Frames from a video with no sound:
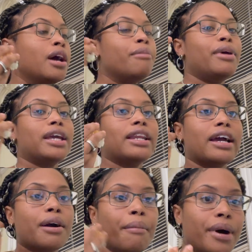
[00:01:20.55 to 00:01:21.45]
Make it
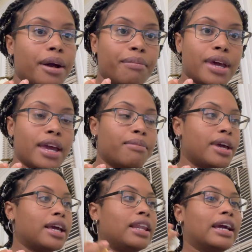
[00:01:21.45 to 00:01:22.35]
like a mukbang,
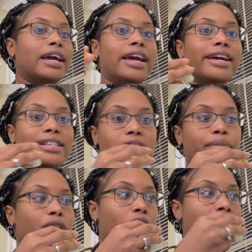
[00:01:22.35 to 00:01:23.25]
make it like an ASMR.